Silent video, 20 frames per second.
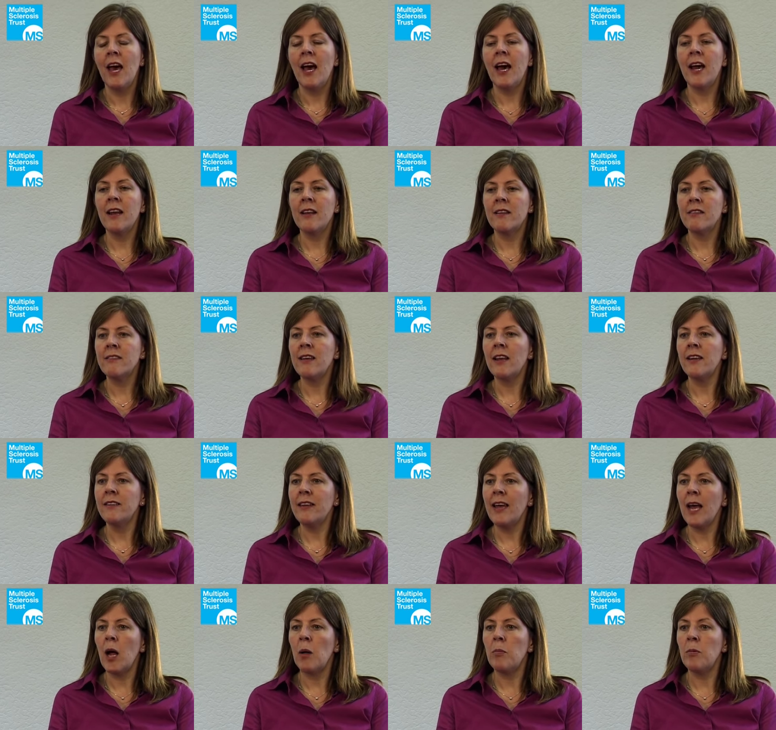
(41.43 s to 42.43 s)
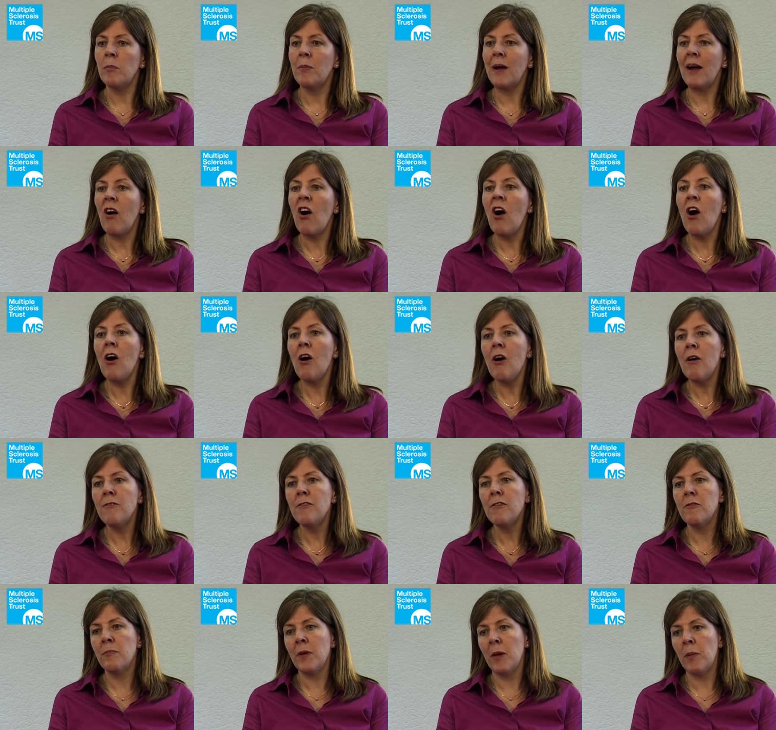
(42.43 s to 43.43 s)
and it's said to help about
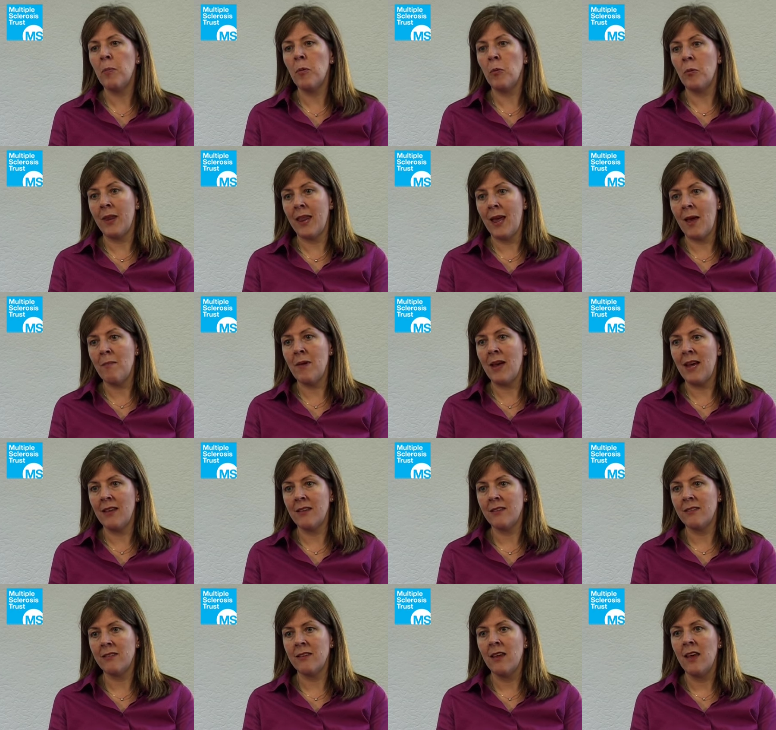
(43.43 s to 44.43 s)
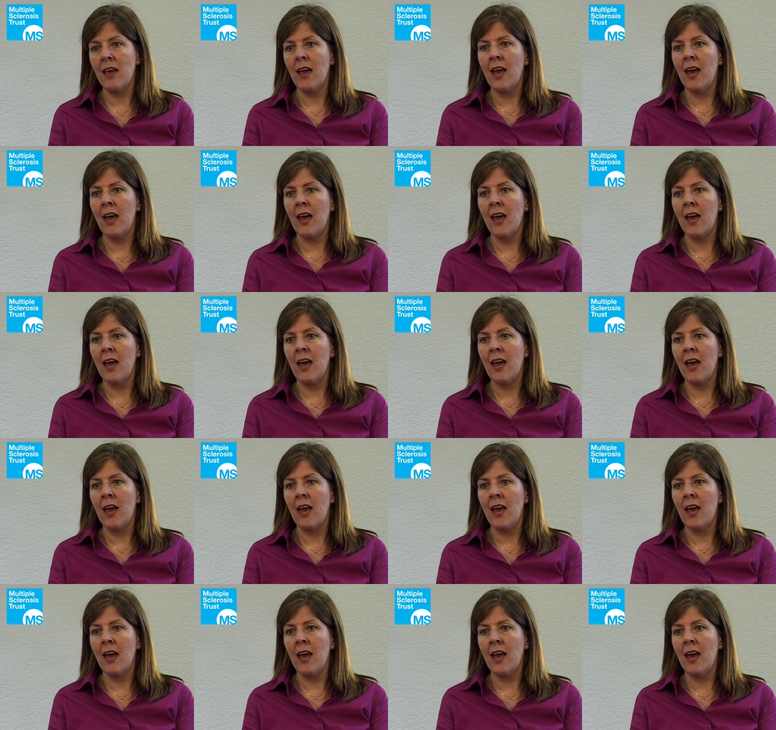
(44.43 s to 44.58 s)
half of people with MS.